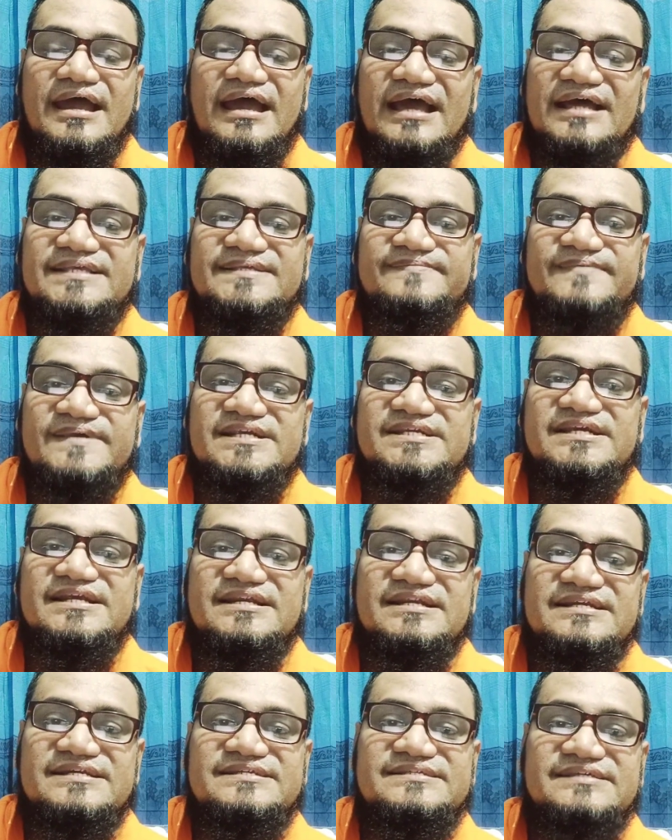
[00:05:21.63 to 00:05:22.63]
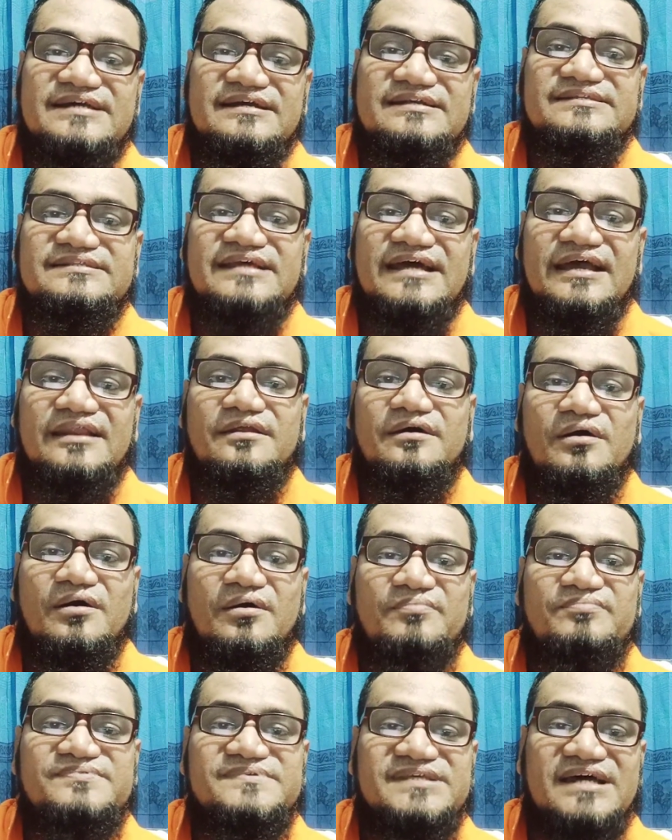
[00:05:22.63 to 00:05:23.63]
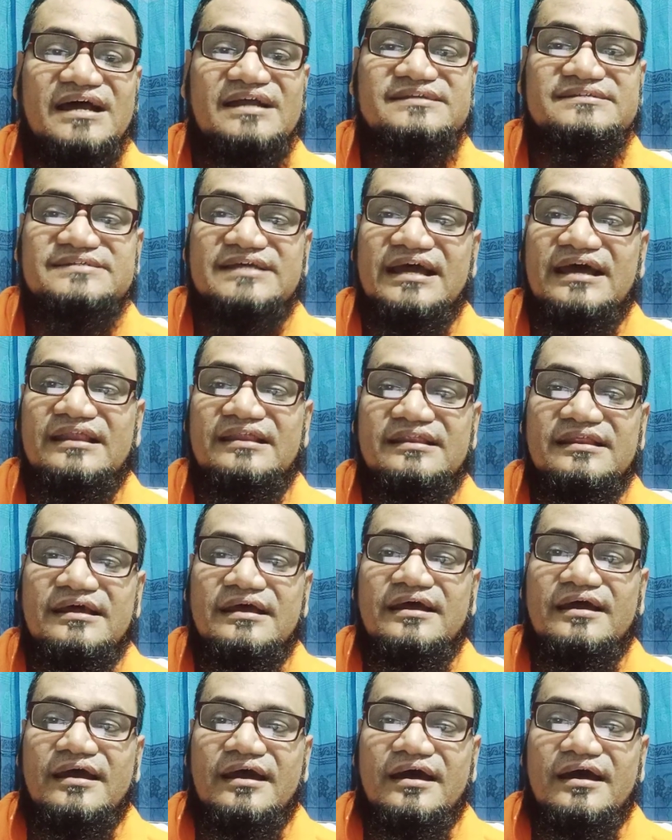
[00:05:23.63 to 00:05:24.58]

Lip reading: expression research then of search and